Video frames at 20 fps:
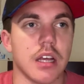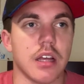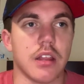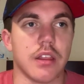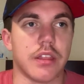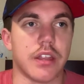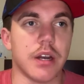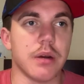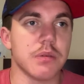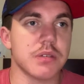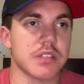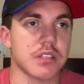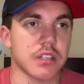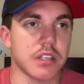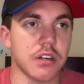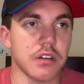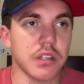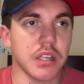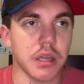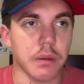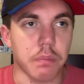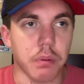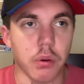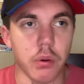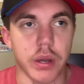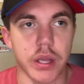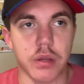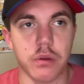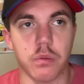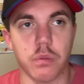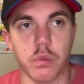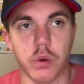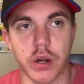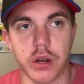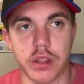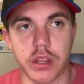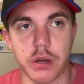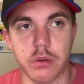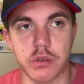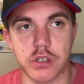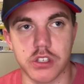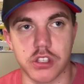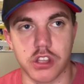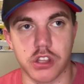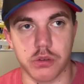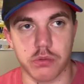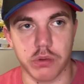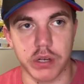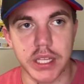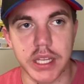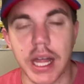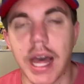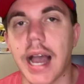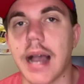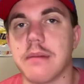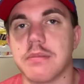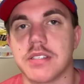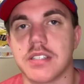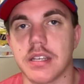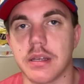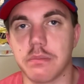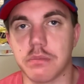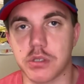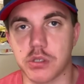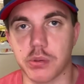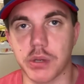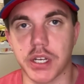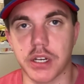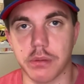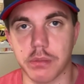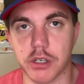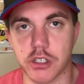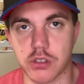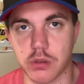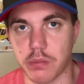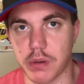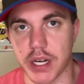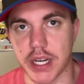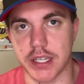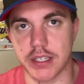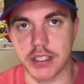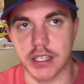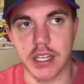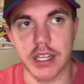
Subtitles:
There was literally a point where there was three laps in between commercial breaks,